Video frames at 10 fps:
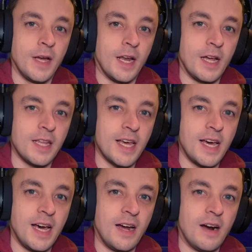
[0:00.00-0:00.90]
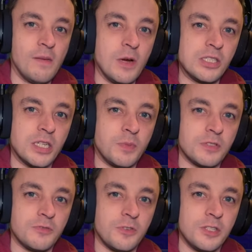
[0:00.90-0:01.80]
Hello there, I'm AJ
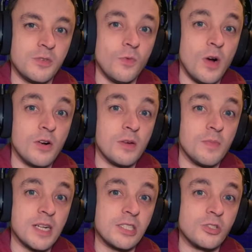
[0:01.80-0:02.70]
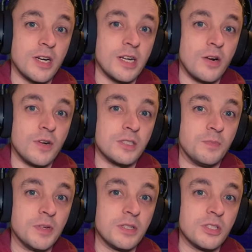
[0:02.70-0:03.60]
Puzzleferret, and welcome back to Dragon Quest
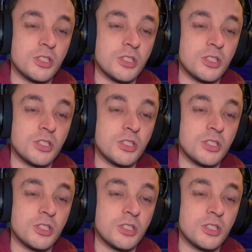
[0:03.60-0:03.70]
Builders